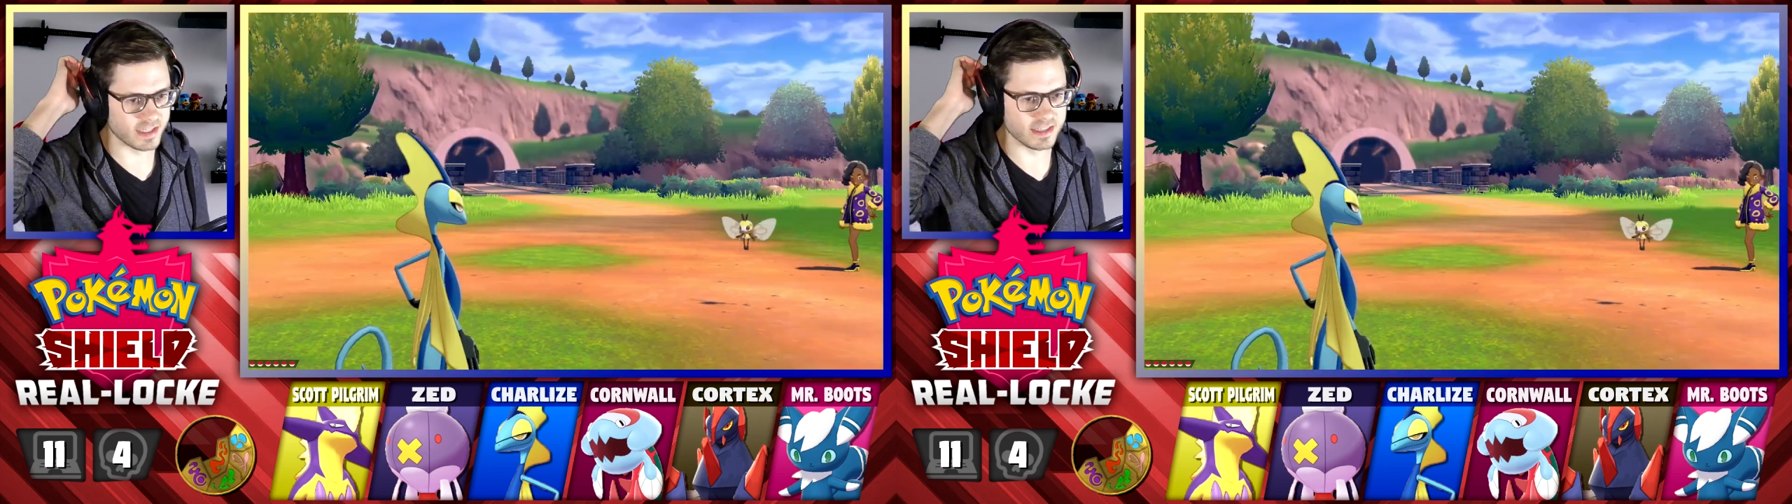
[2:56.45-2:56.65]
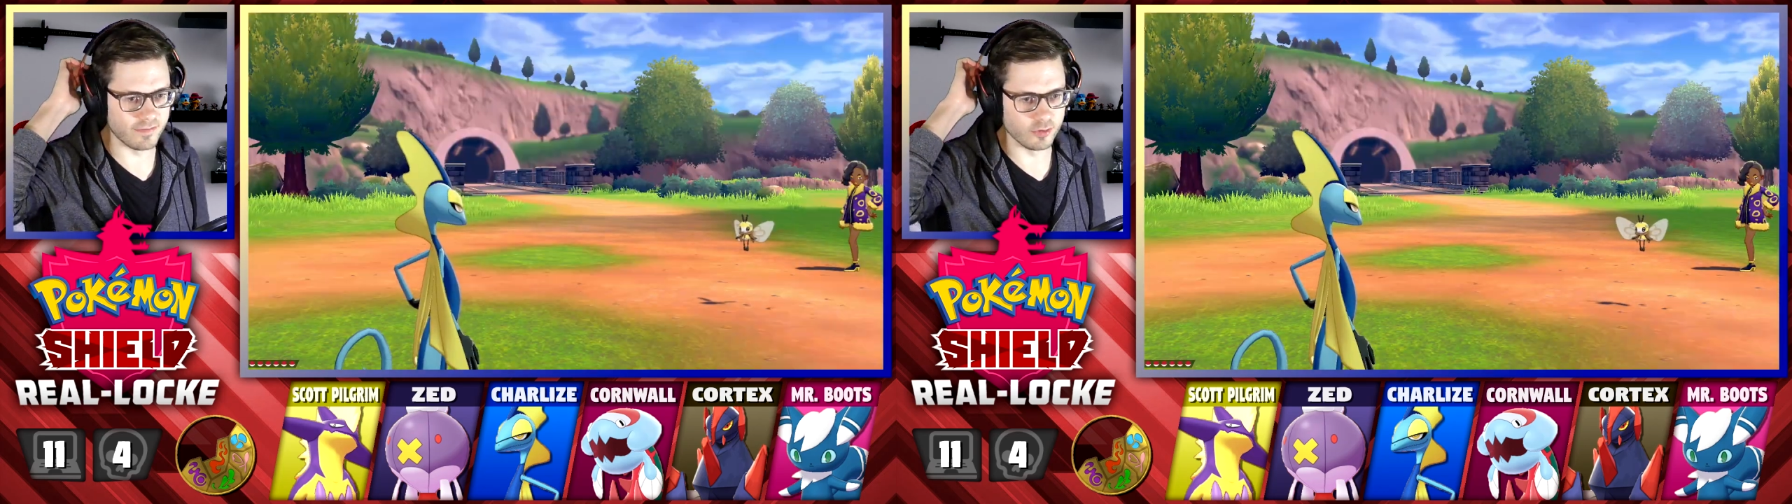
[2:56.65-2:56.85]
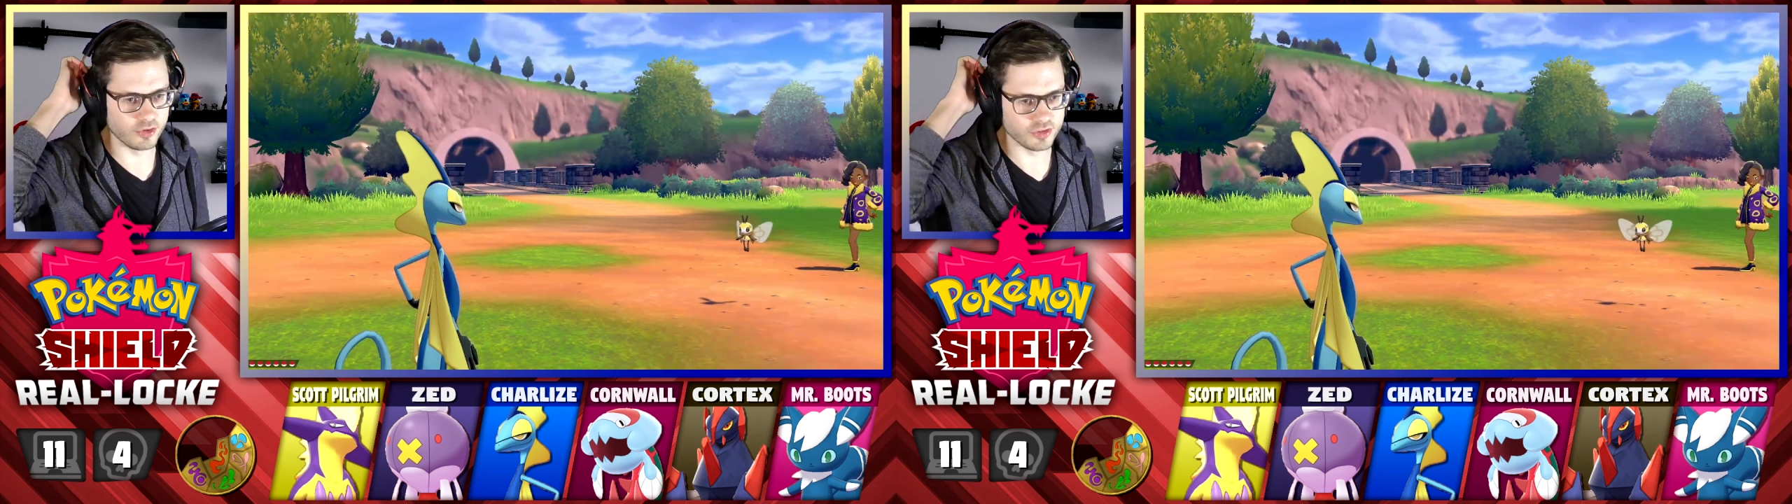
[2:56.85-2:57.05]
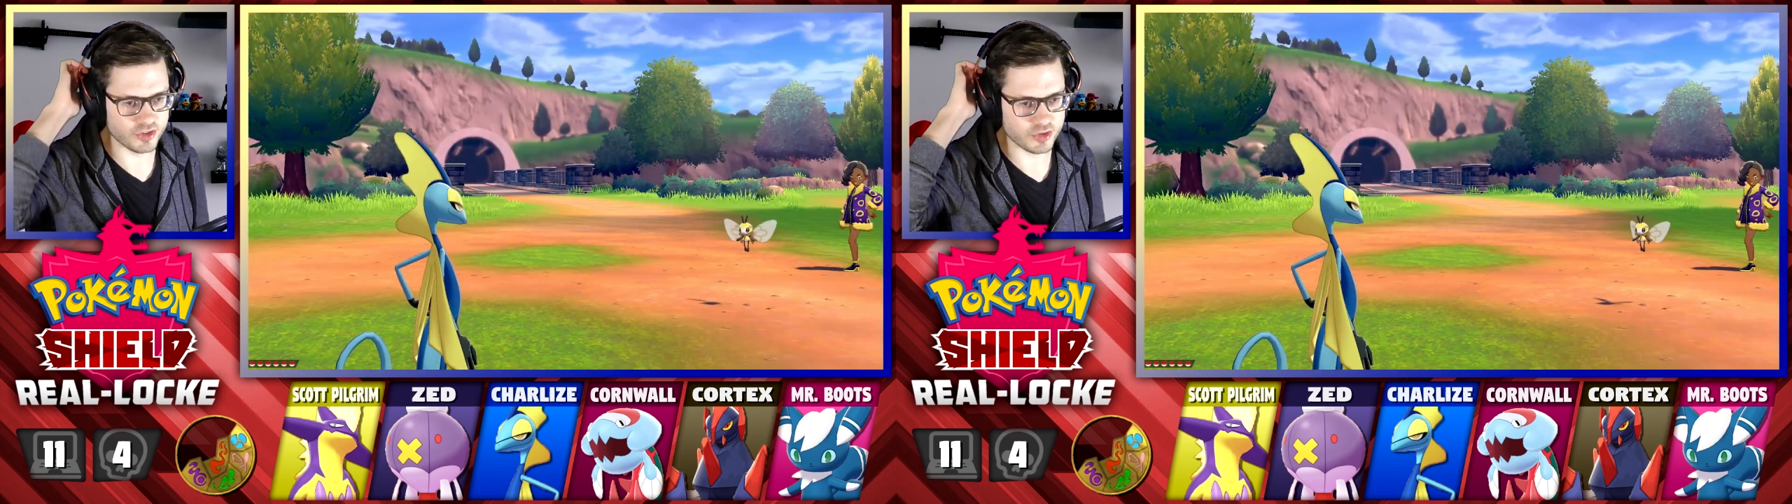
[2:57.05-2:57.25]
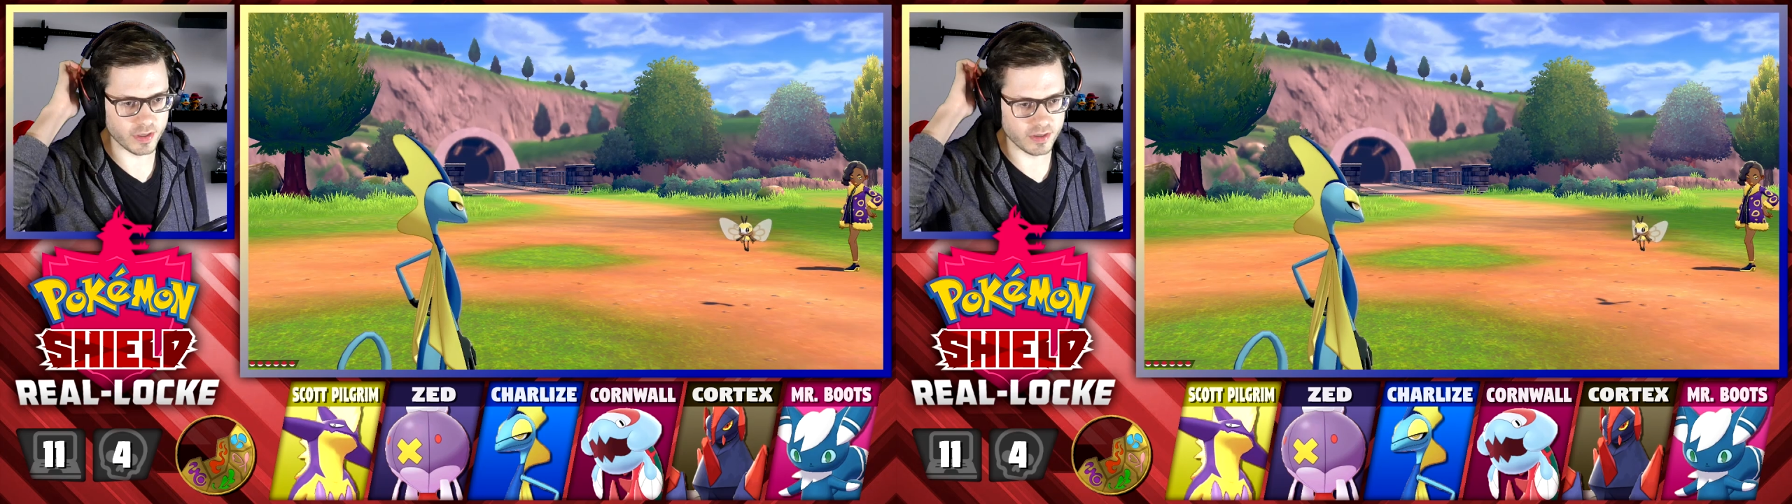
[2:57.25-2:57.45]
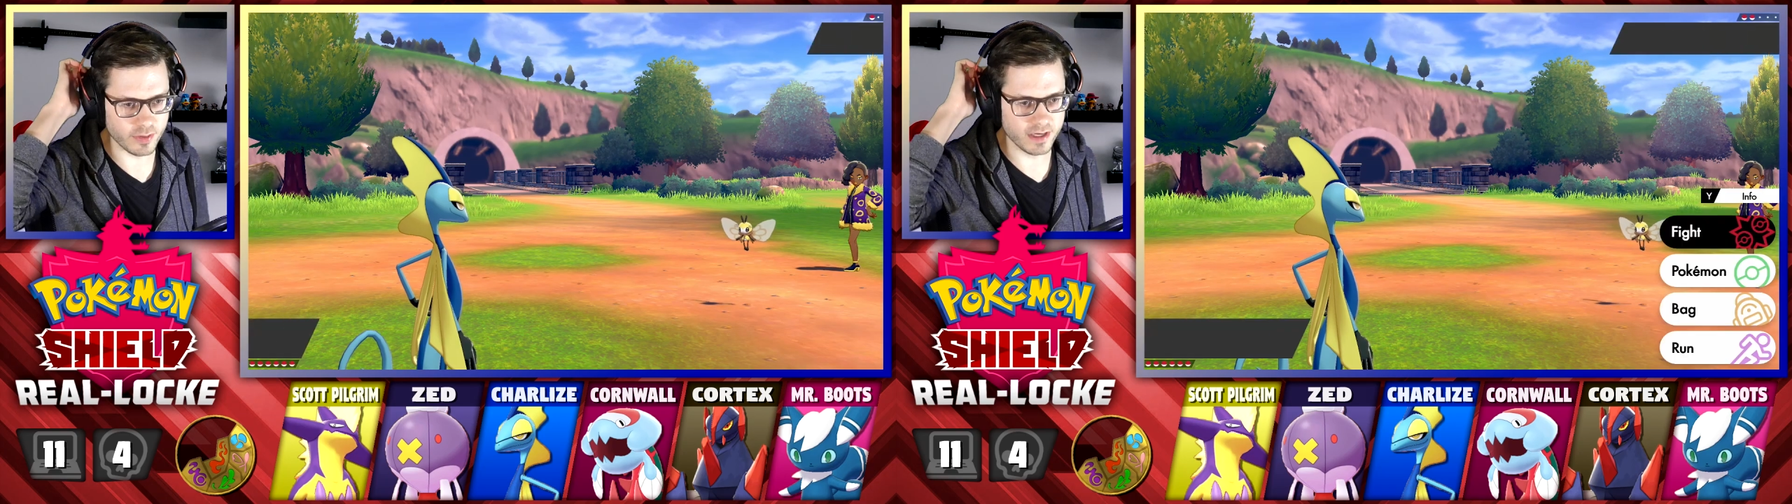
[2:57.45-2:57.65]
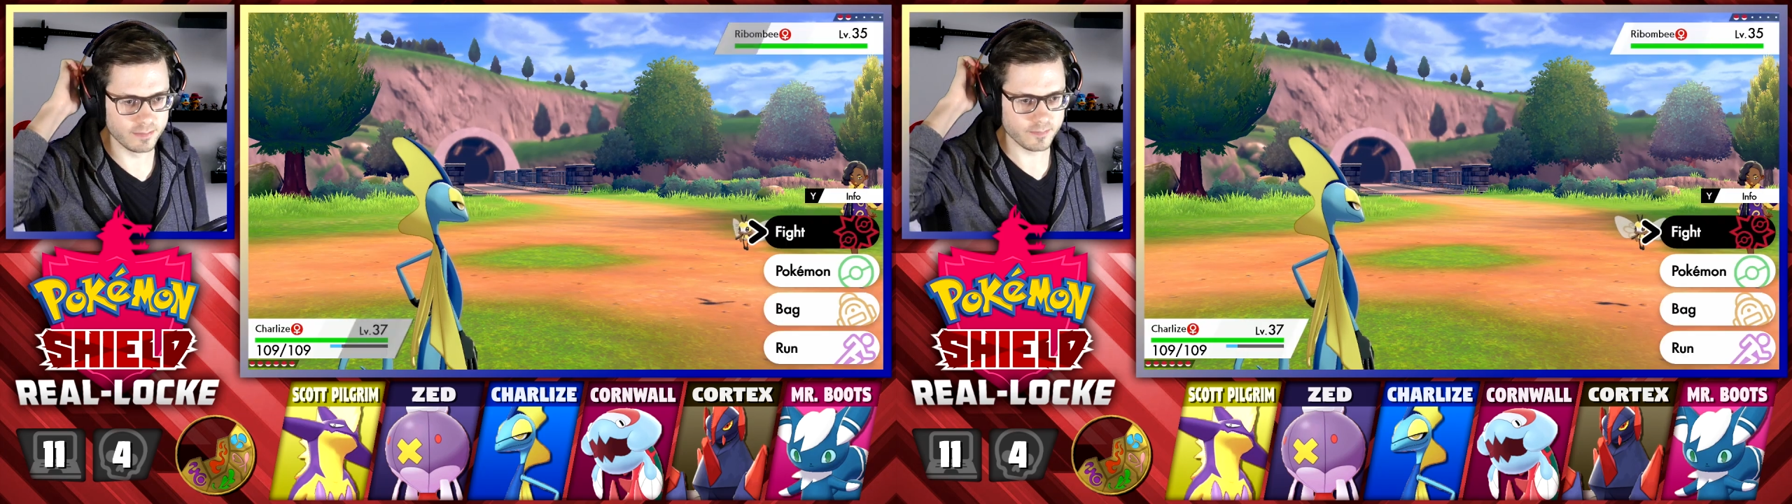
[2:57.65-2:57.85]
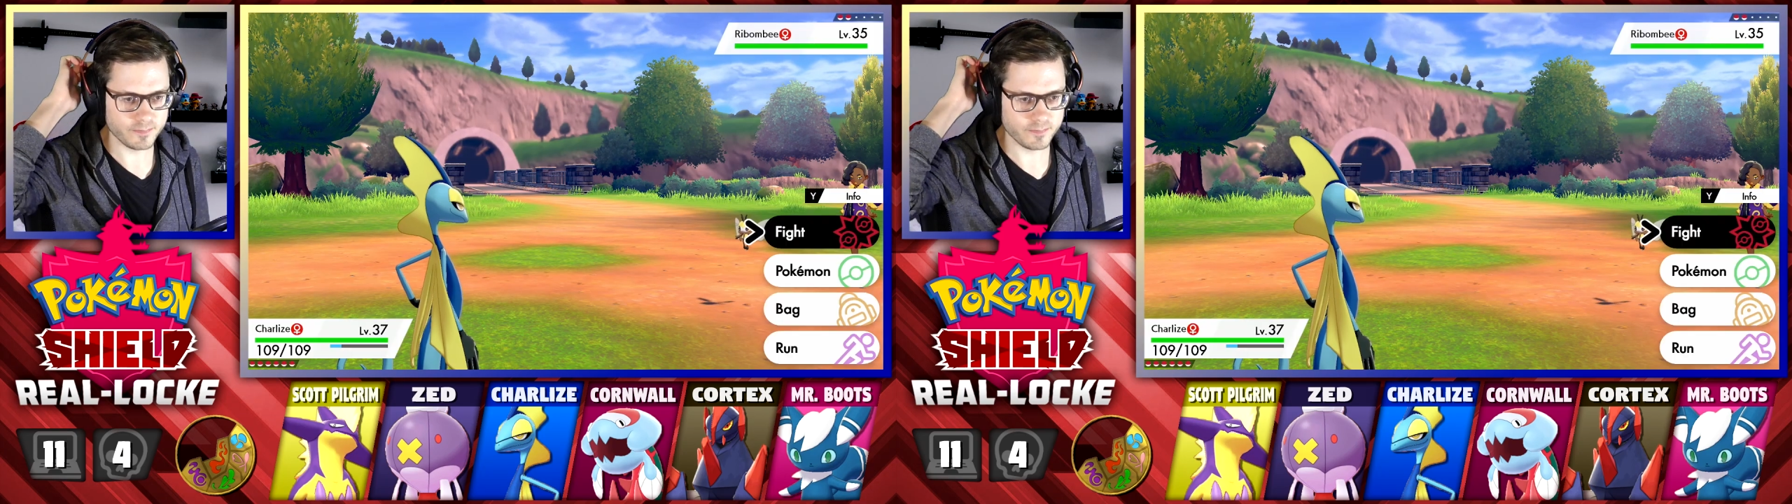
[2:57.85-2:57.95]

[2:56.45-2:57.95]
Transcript: get the evolution straight away.